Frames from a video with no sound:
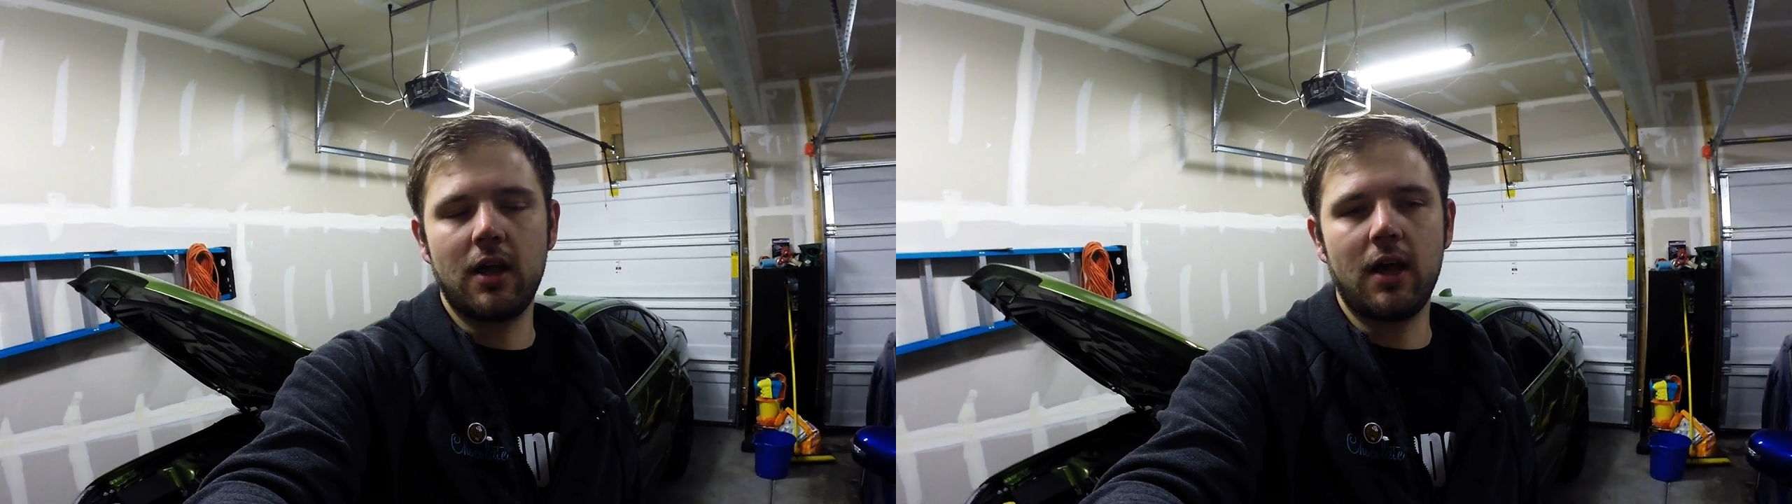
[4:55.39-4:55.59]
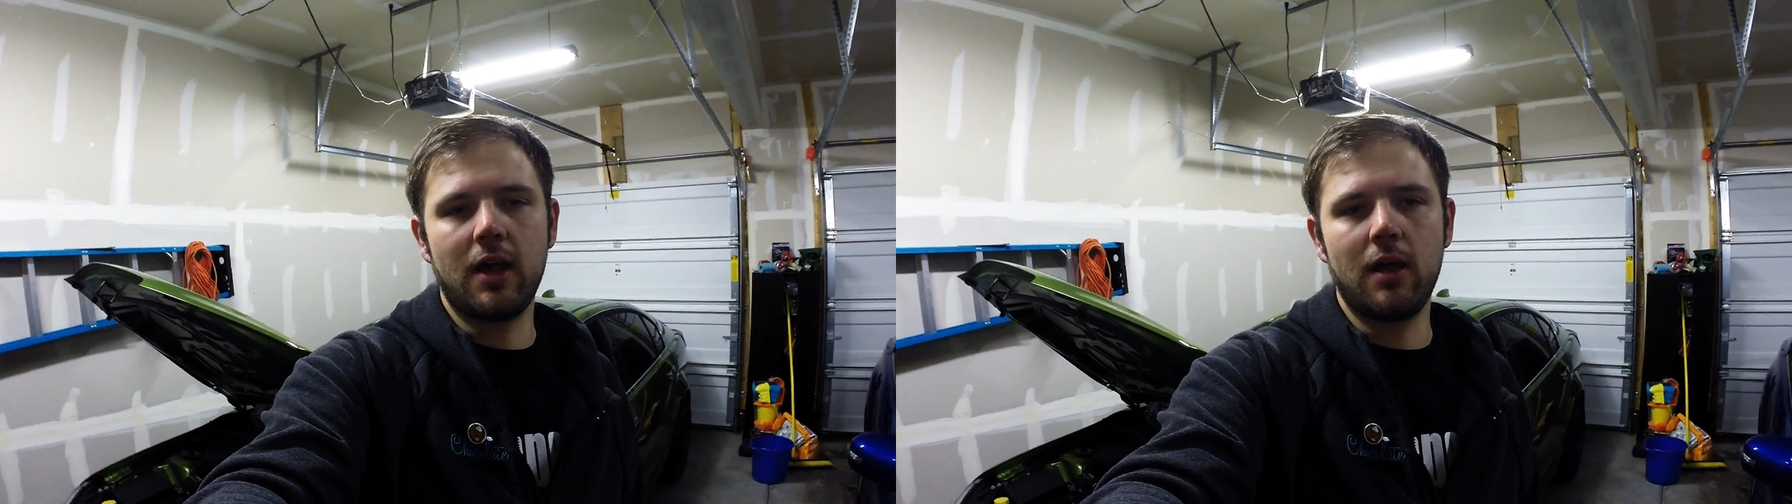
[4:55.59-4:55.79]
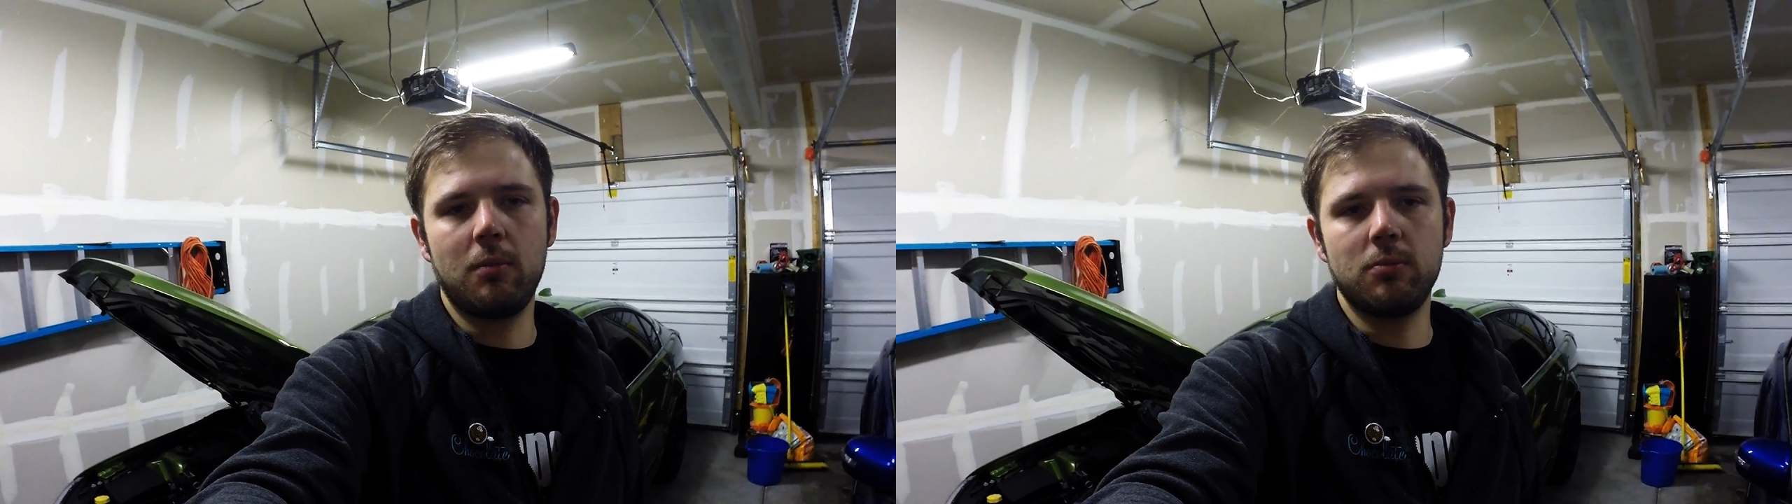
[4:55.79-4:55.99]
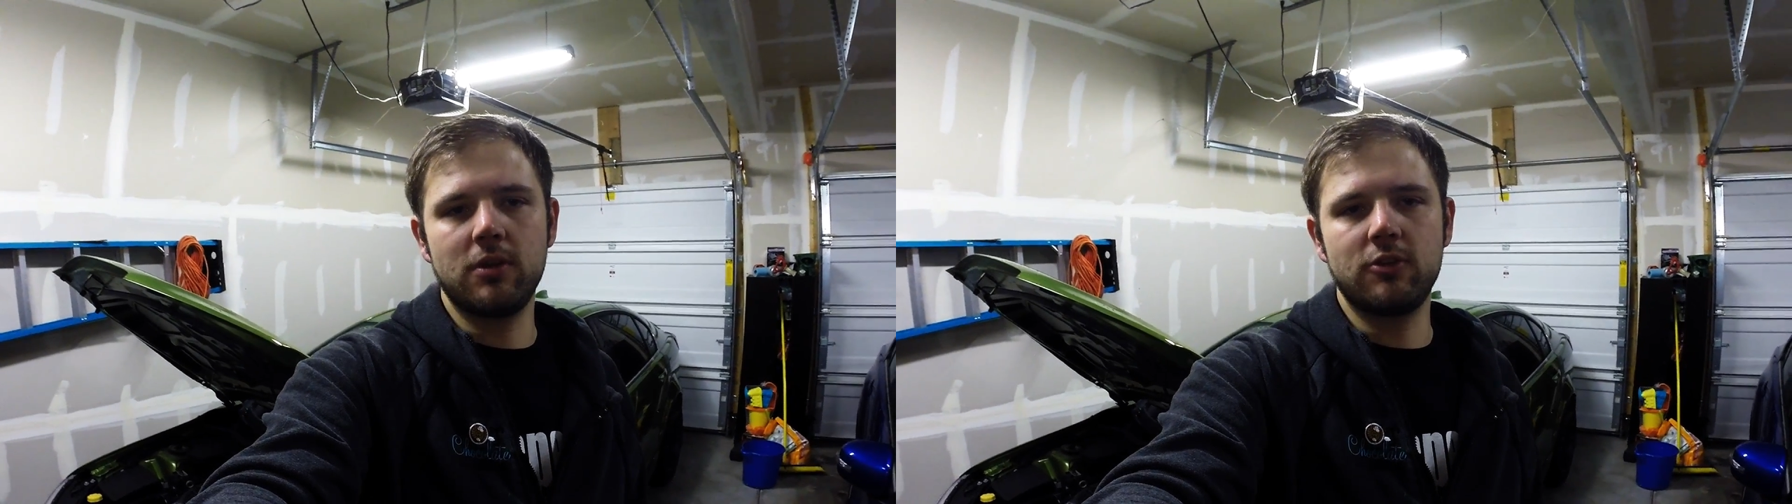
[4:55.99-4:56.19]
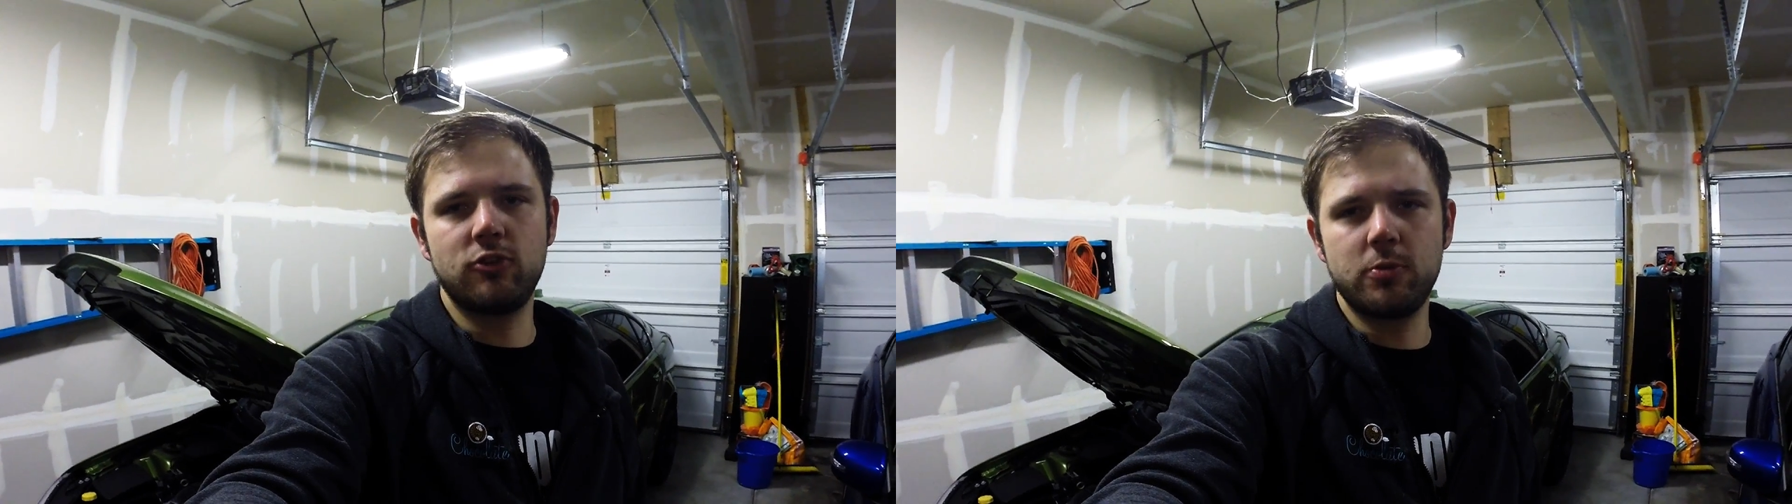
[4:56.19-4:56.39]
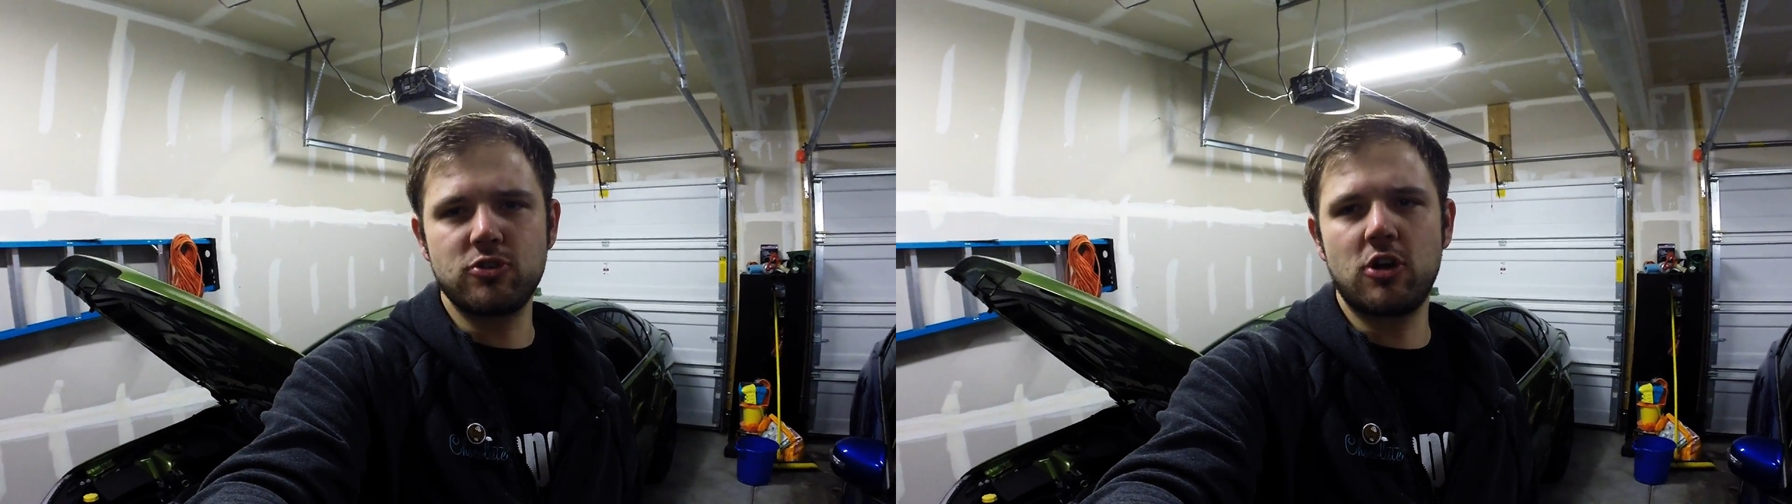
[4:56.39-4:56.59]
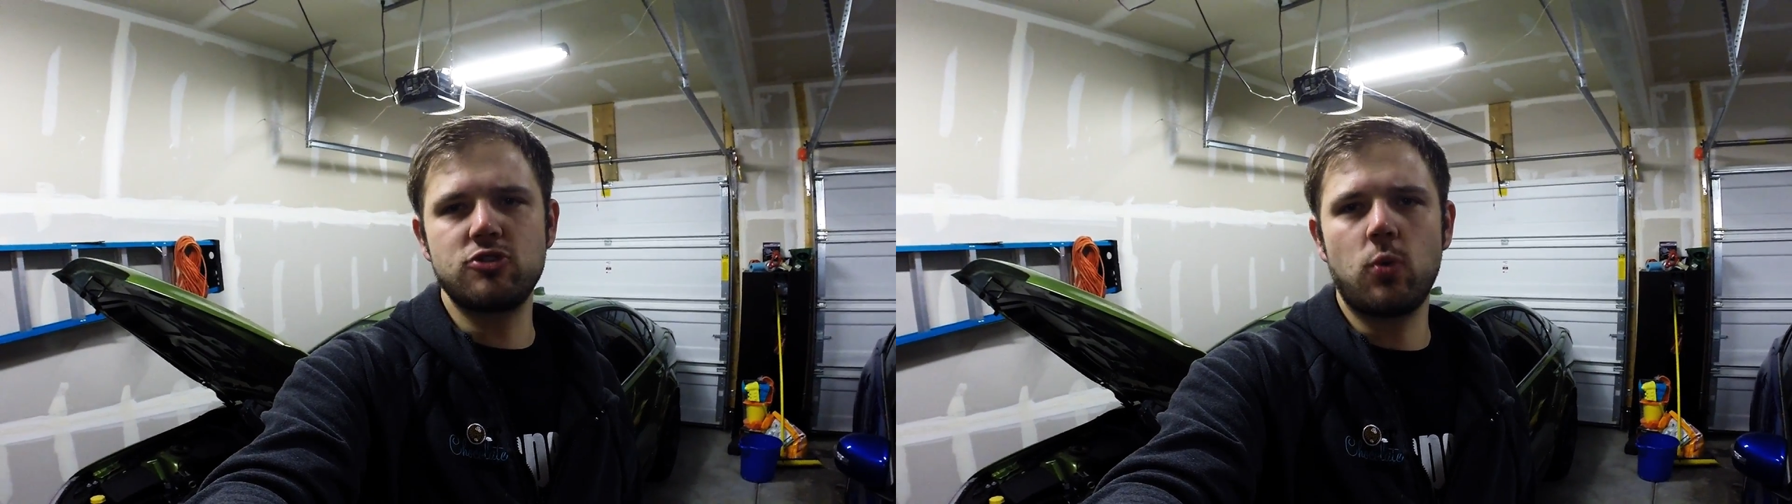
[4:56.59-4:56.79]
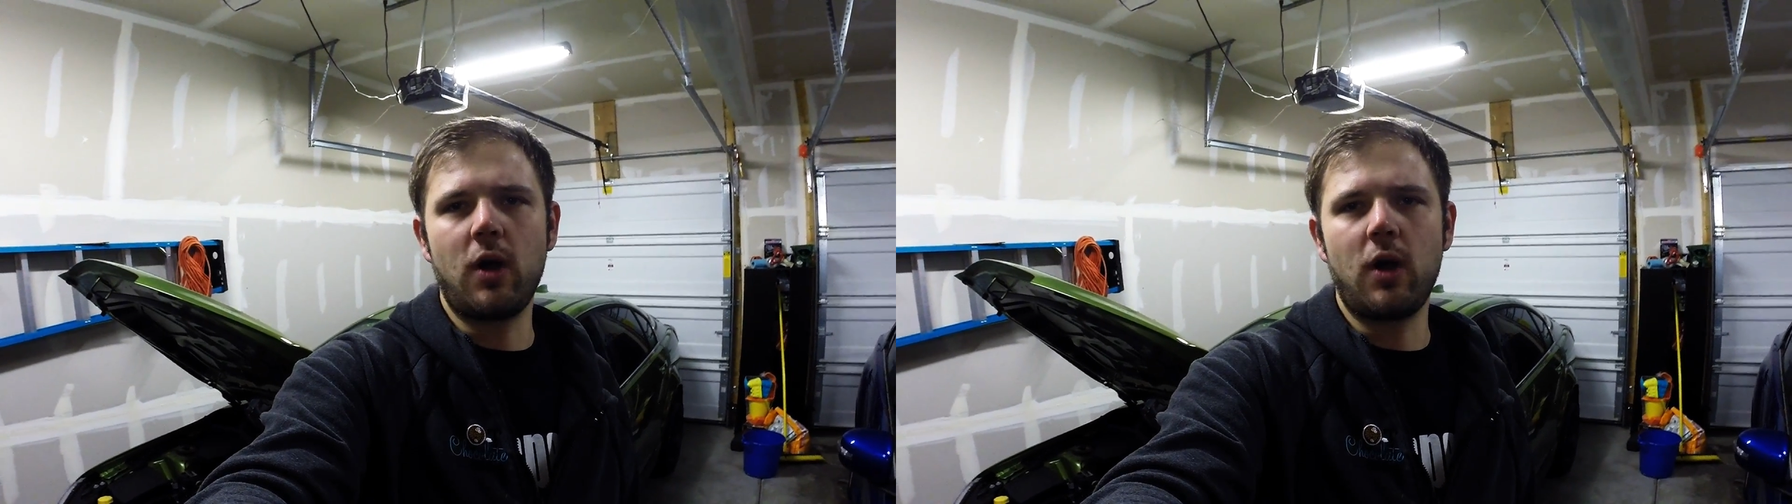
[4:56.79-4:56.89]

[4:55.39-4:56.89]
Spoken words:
The supercharger